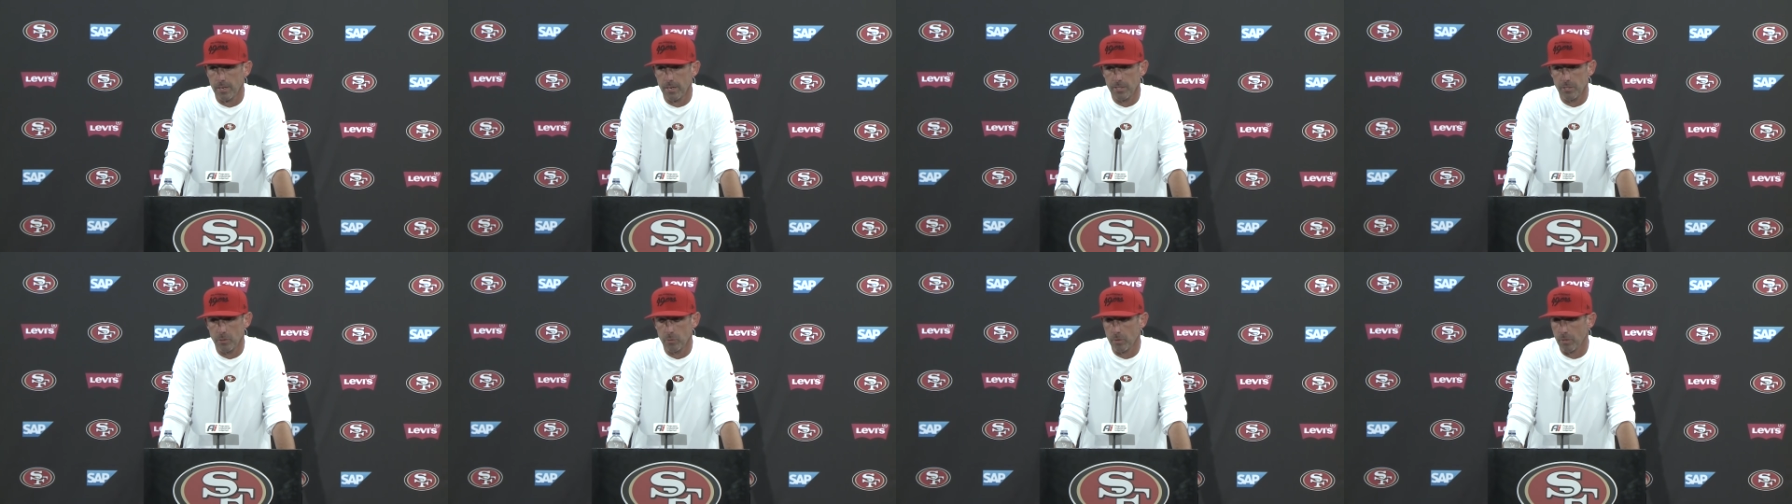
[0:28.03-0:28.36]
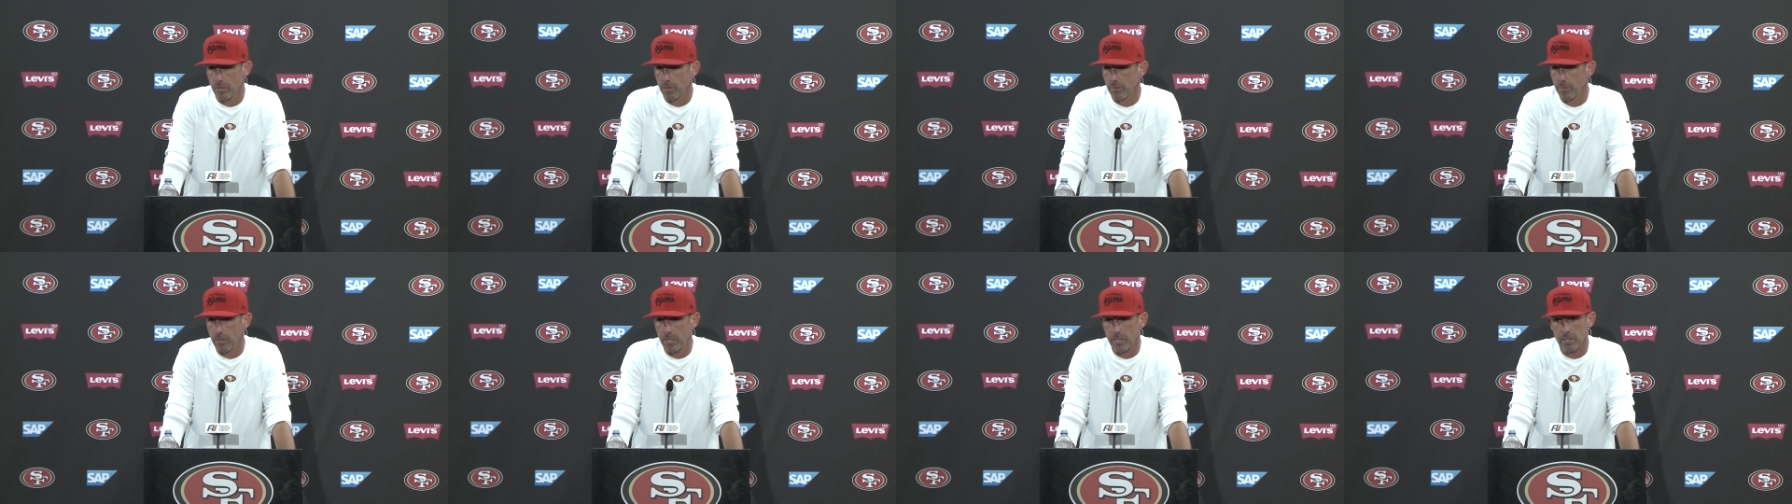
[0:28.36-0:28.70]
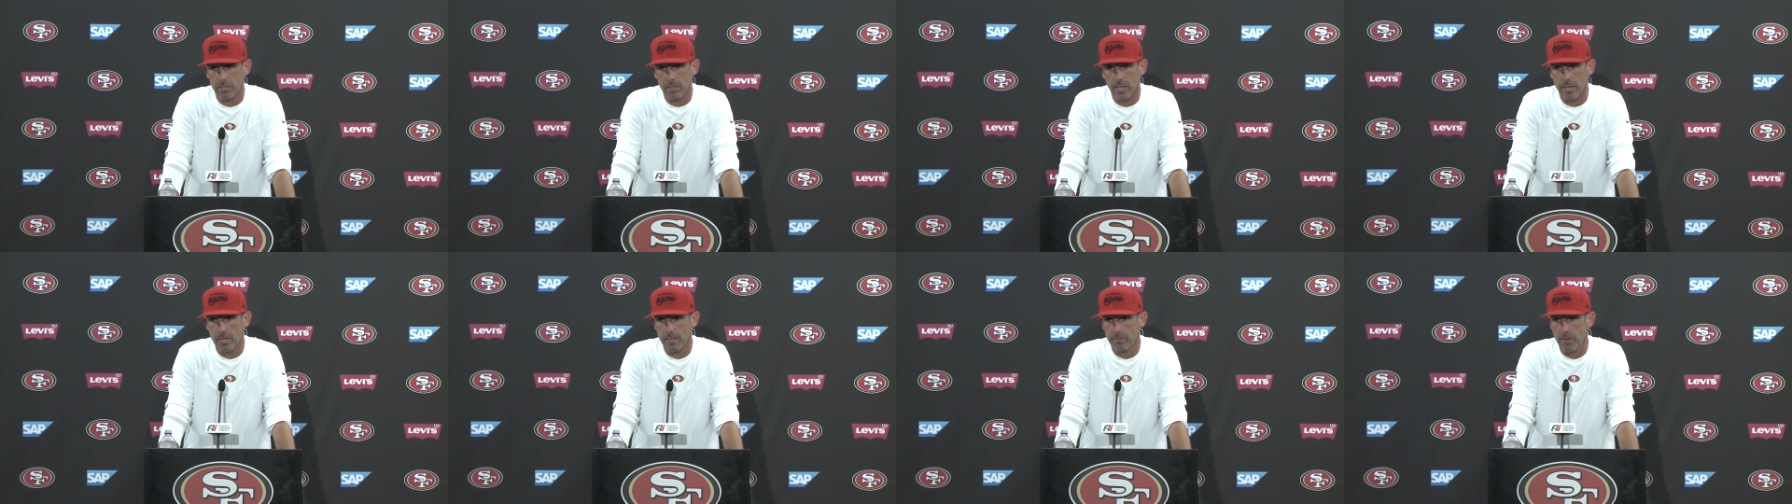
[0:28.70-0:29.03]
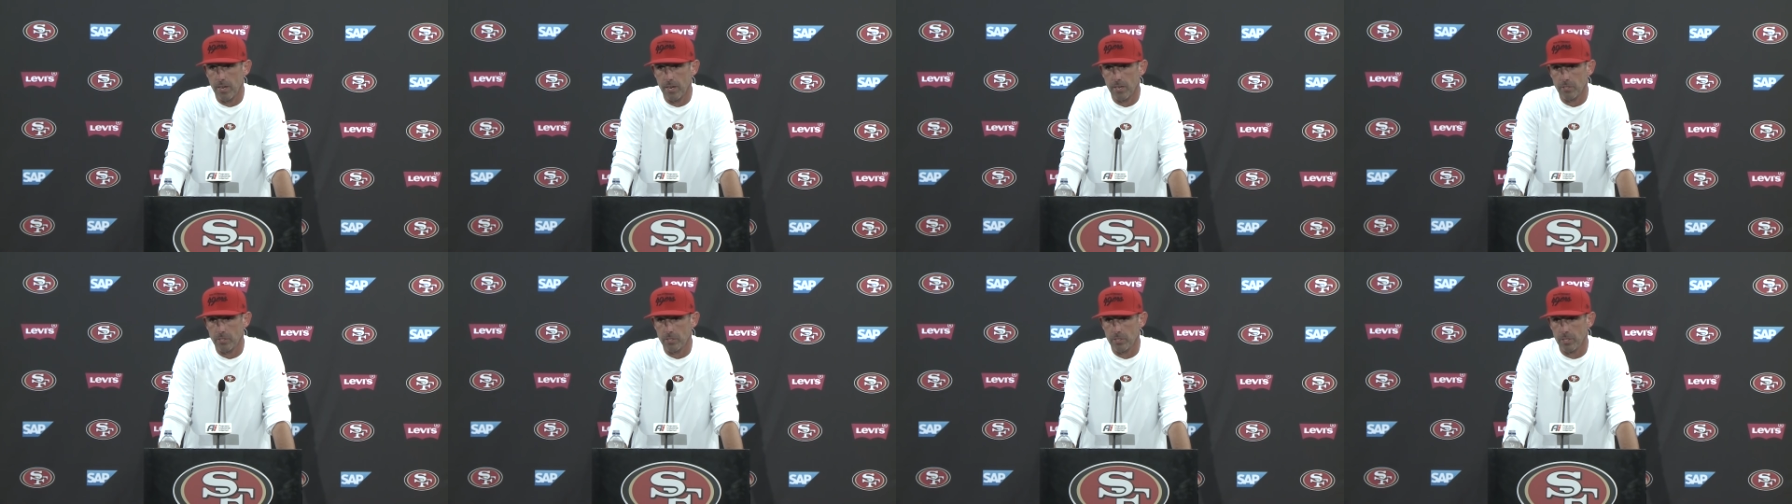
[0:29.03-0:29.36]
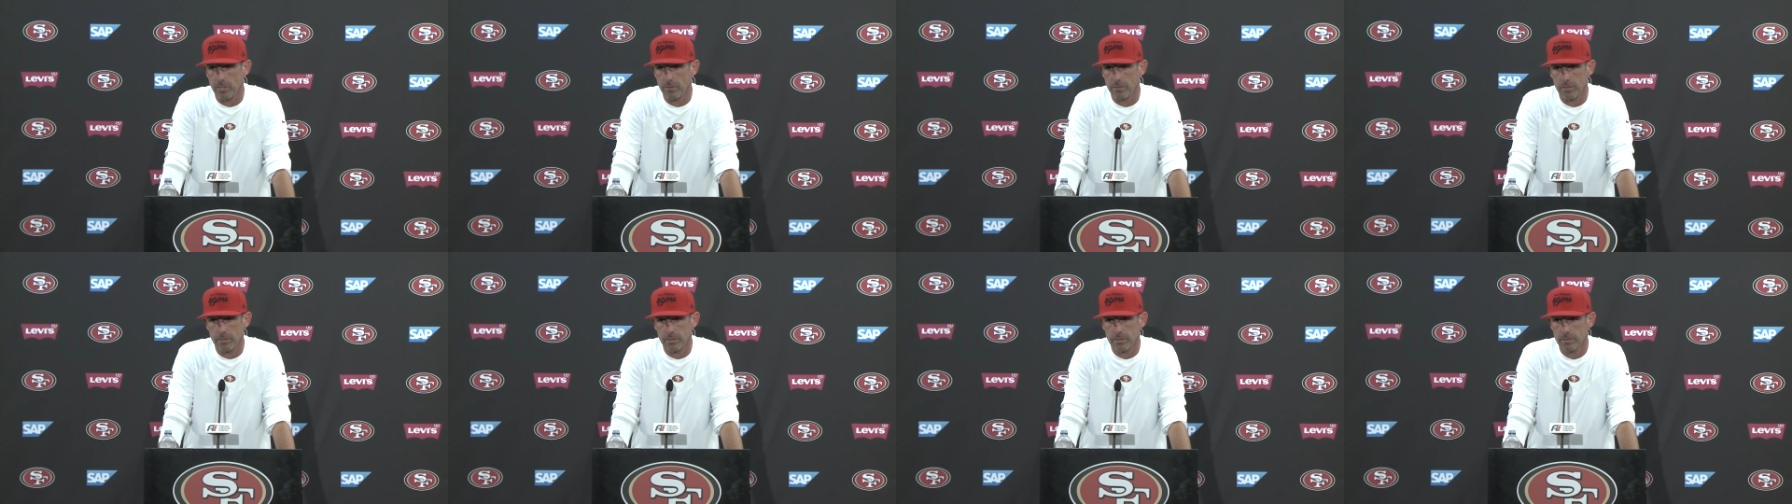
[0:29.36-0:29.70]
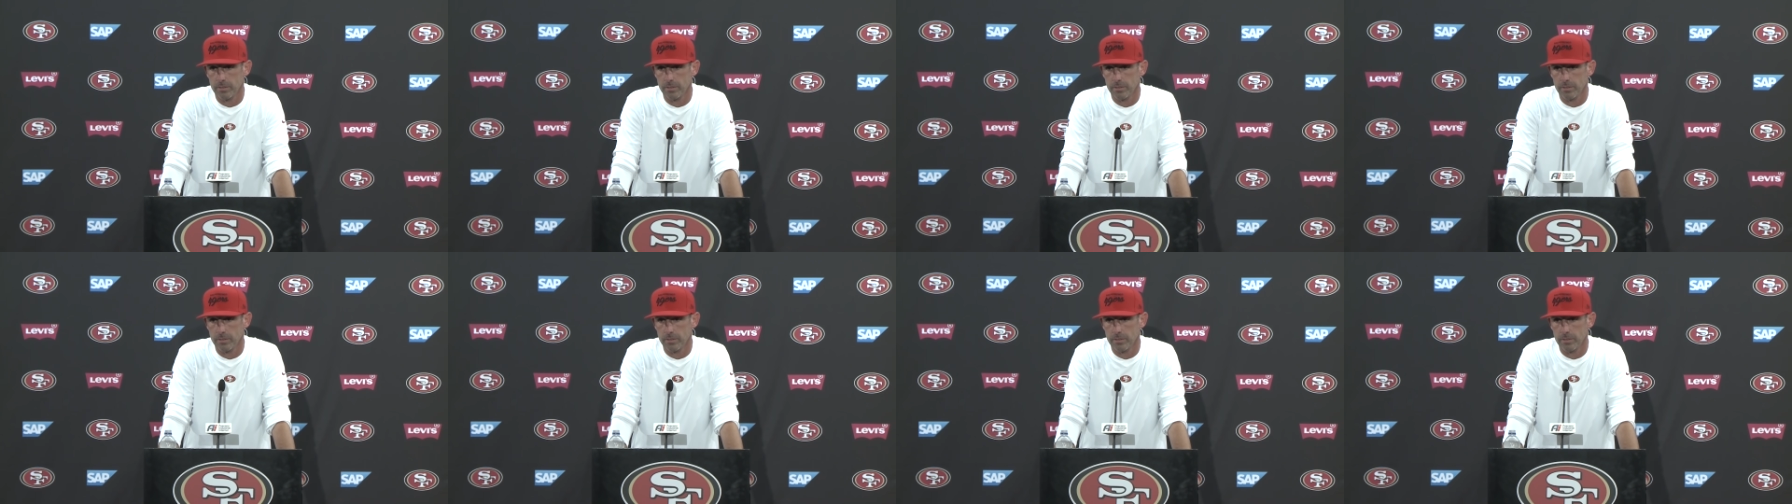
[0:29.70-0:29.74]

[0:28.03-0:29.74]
I just wanted them to get live action of it.